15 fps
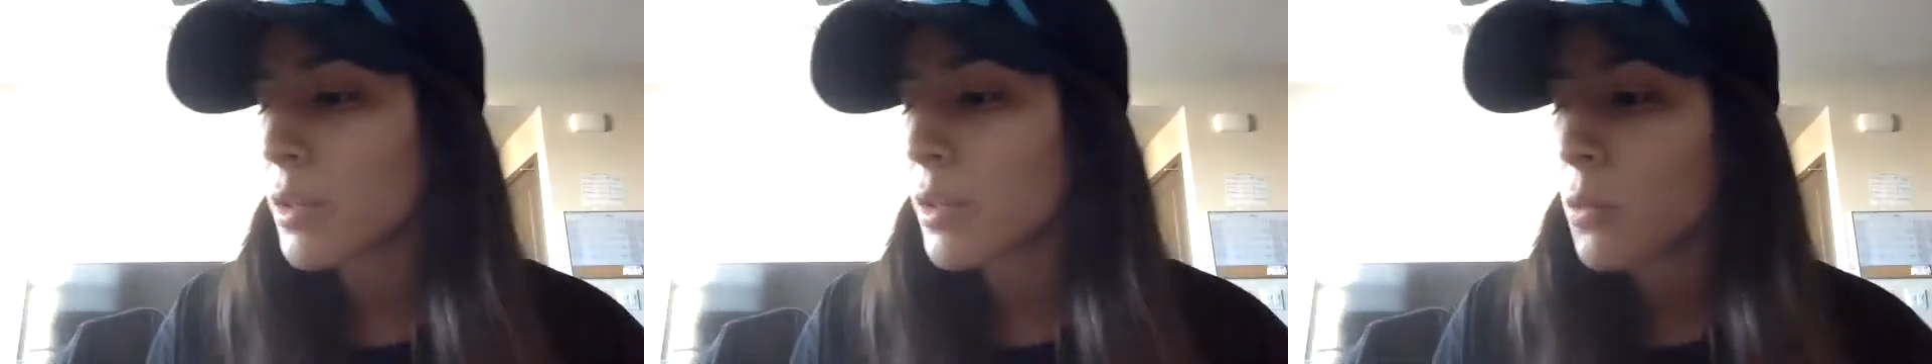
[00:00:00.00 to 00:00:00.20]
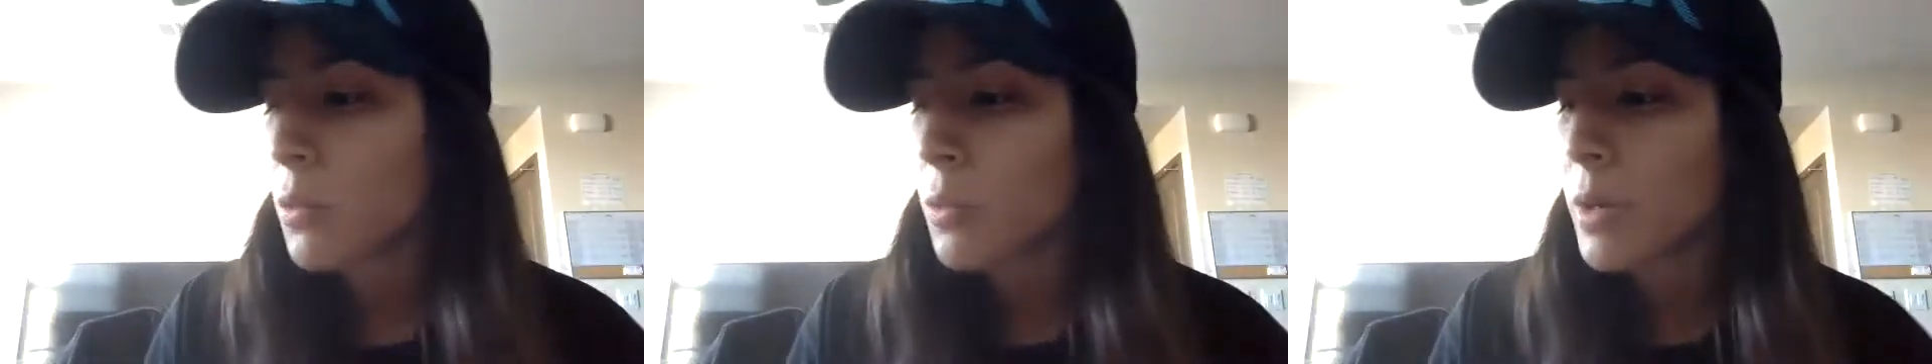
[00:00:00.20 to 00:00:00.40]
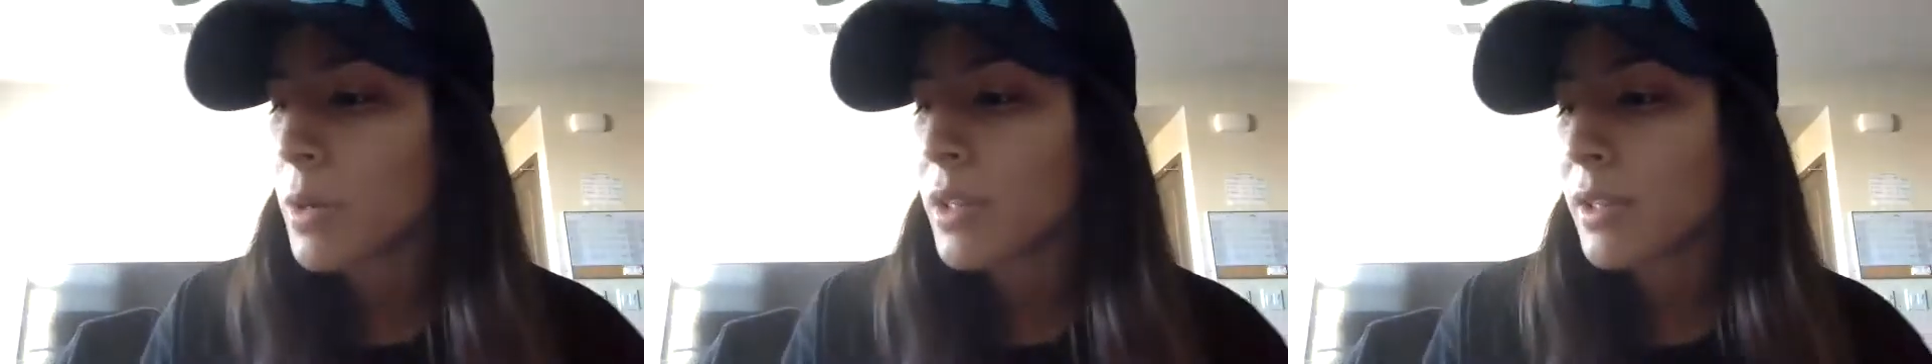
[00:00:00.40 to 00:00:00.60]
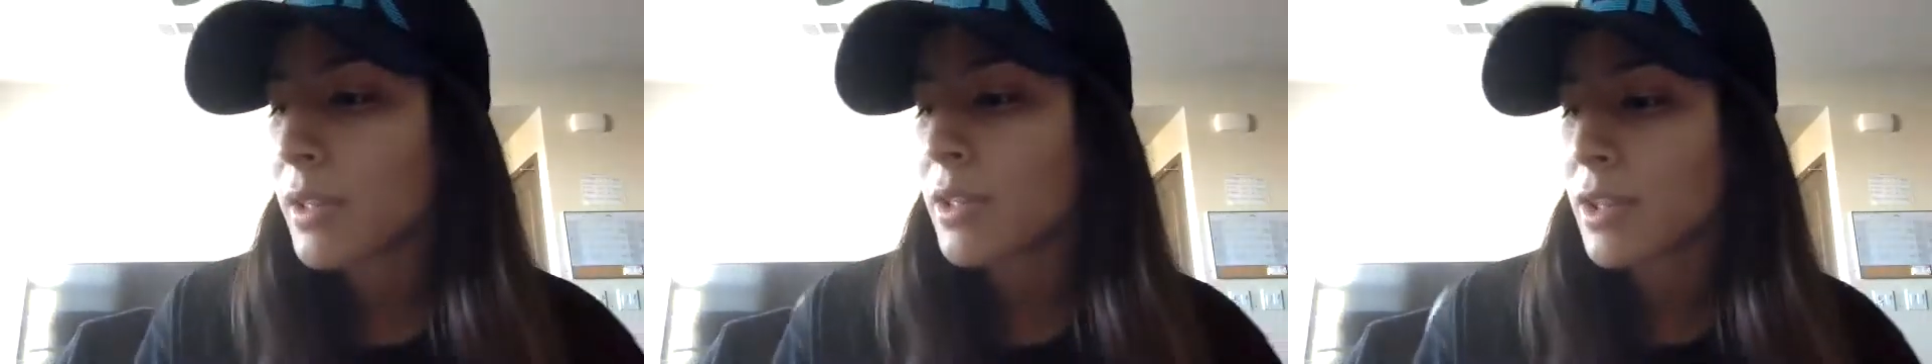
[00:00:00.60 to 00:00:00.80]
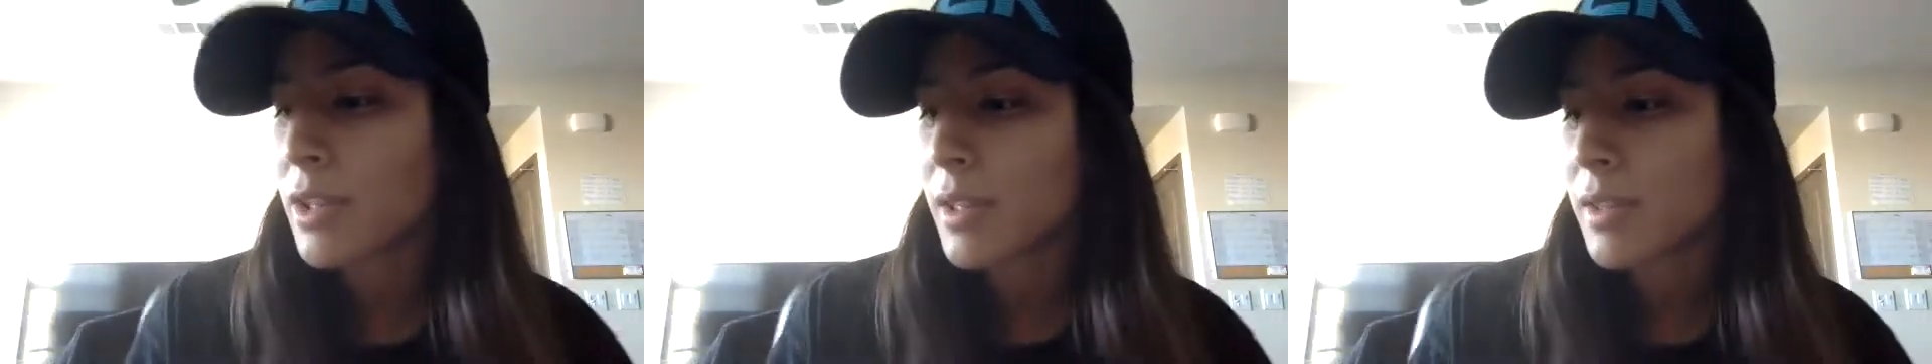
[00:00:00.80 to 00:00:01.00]
what
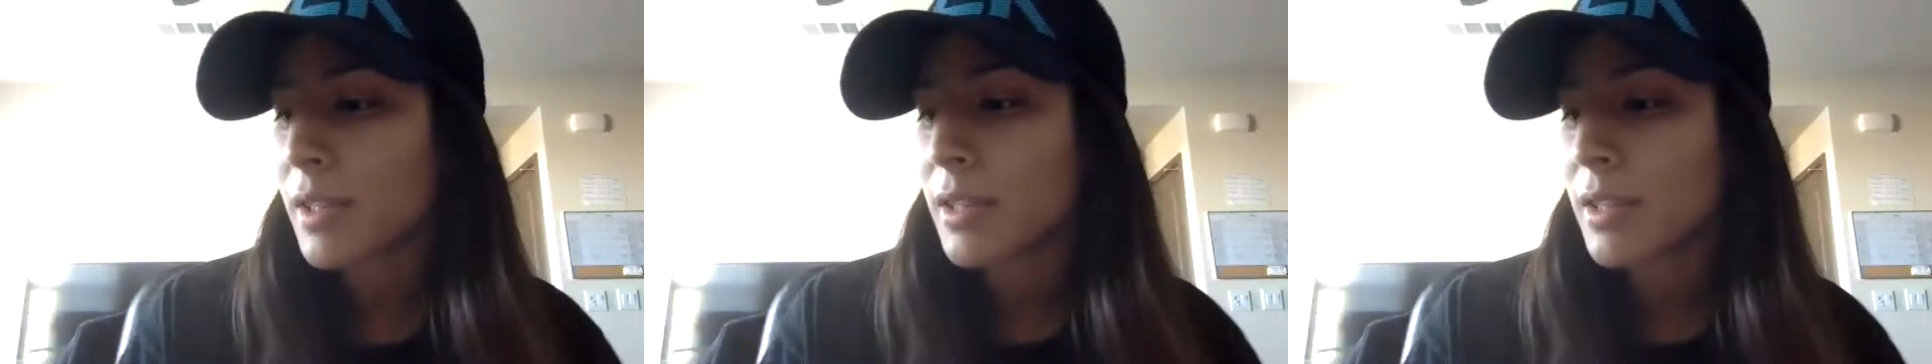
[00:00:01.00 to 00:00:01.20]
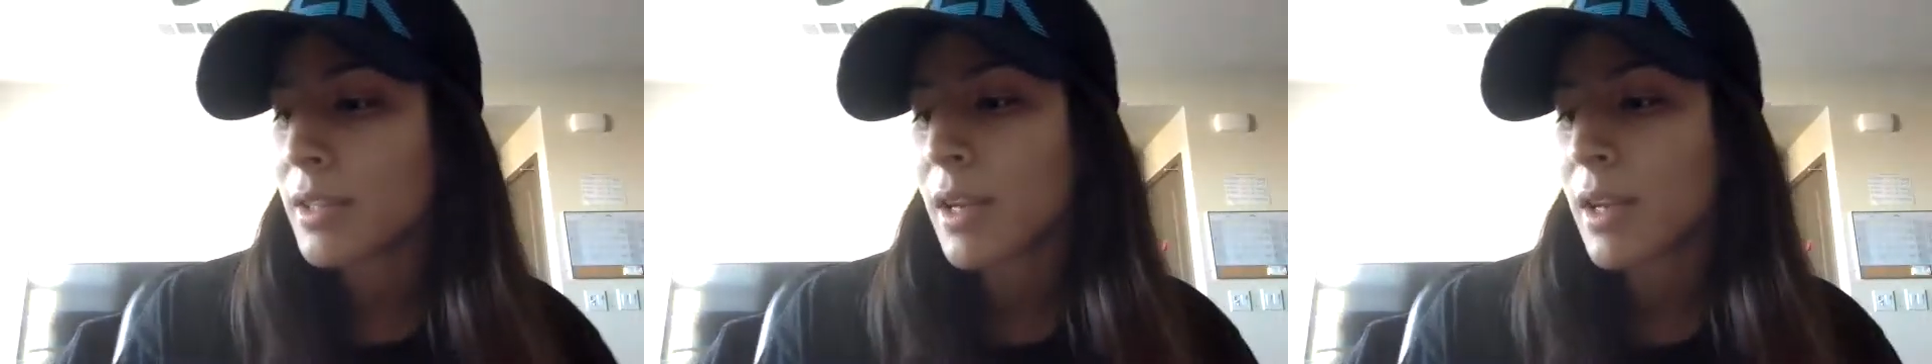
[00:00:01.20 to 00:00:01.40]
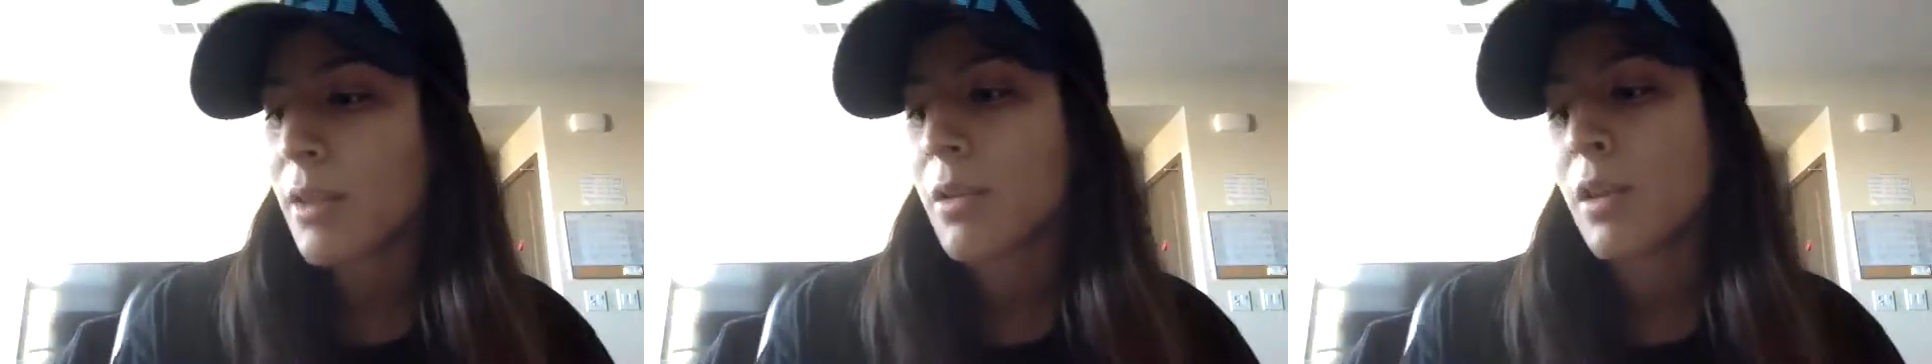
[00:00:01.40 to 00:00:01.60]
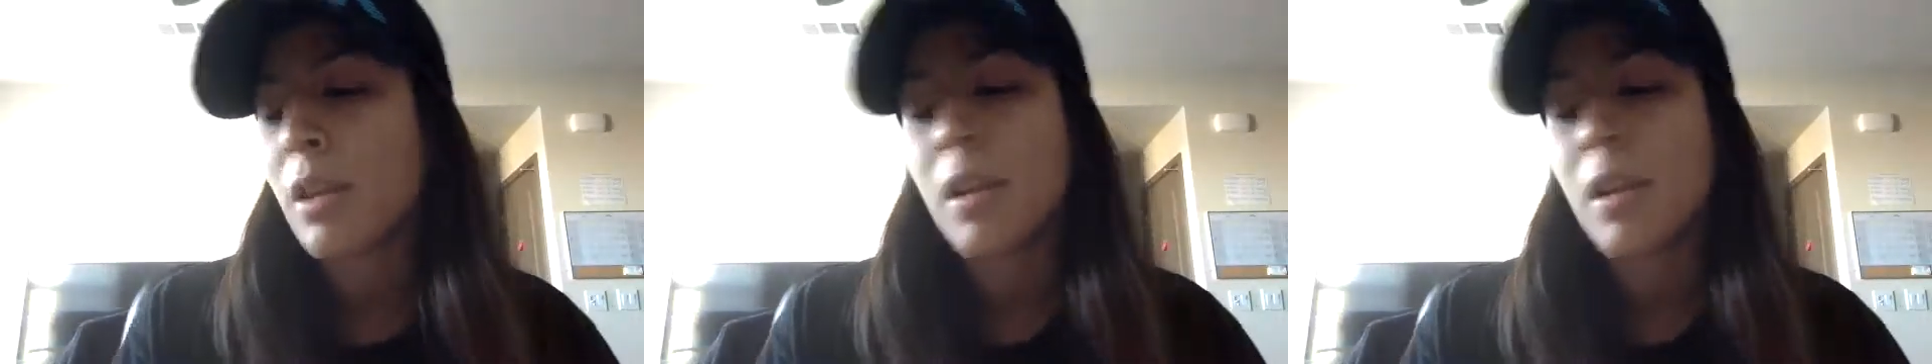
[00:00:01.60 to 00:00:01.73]
they just sent out,